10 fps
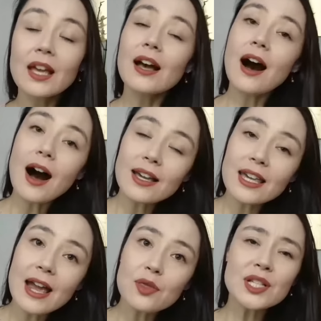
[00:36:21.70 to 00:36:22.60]

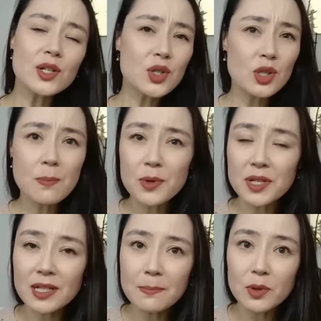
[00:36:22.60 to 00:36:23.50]
Again, these are super
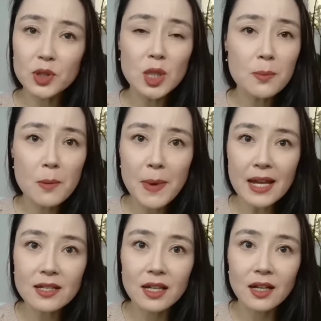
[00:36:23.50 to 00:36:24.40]
simple, super
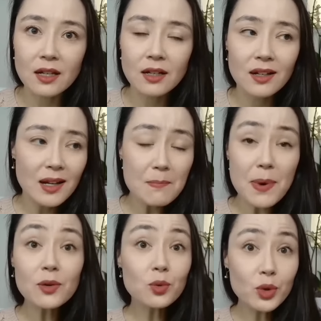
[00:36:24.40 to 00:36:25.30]
basic, but
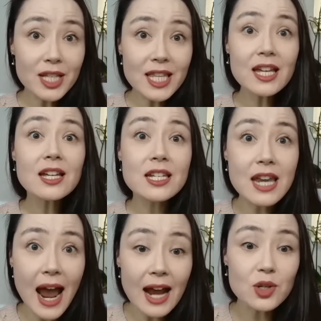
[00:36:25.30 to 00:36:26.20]
really
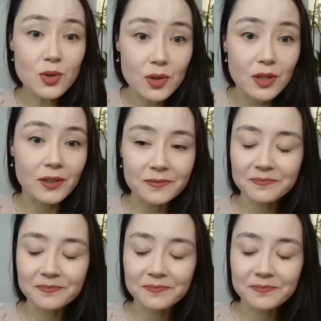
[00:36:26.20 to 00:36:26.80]
natural.